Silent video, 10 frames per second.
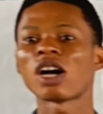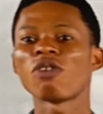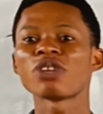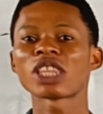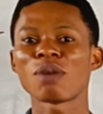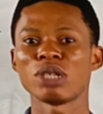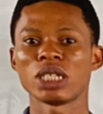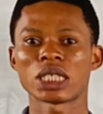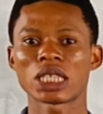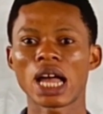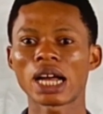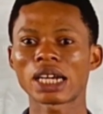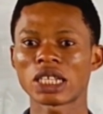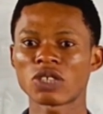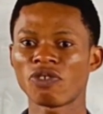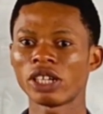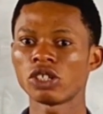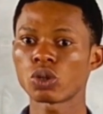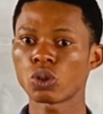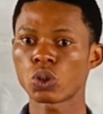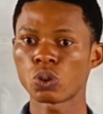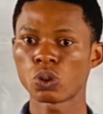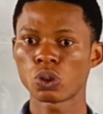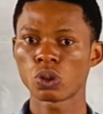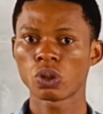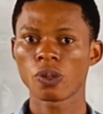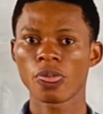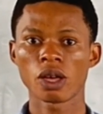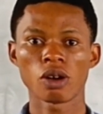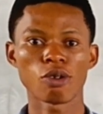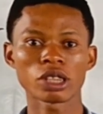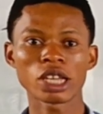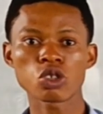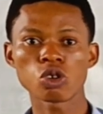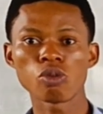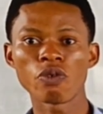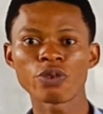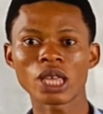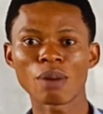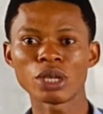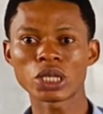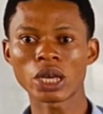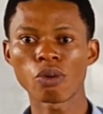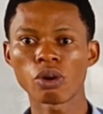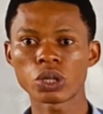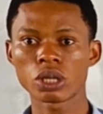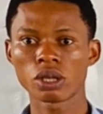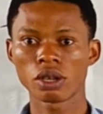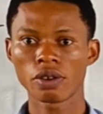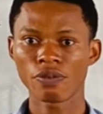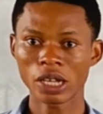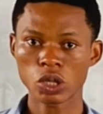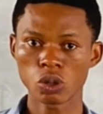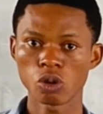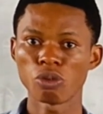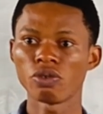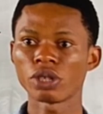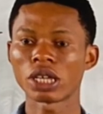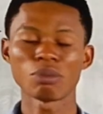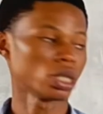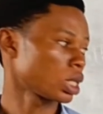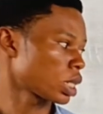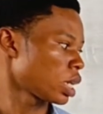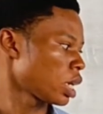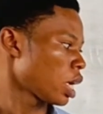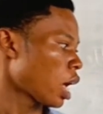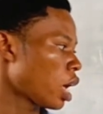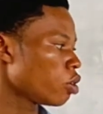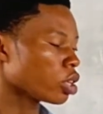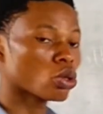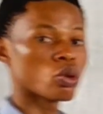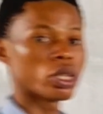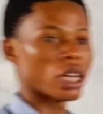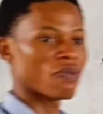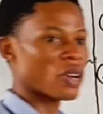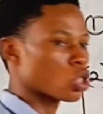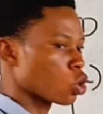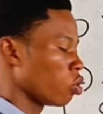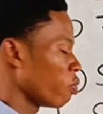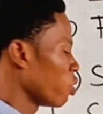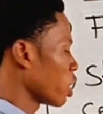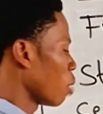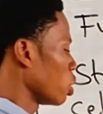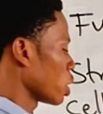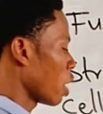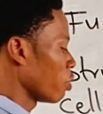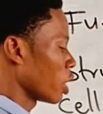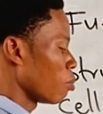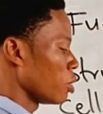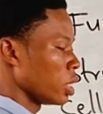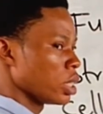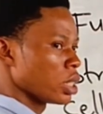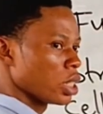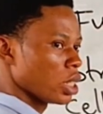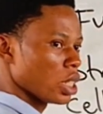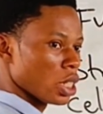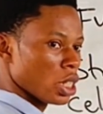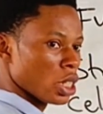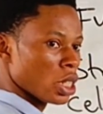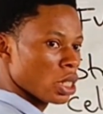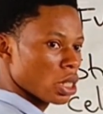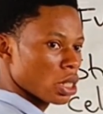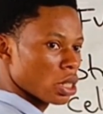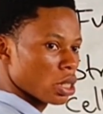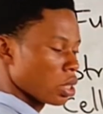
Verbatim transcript: Now, vitamins are classified into two. Water-soluble vitamins and what? Fat-soluble vitamins and you're told that fat-soluble vitamins are vitamin A,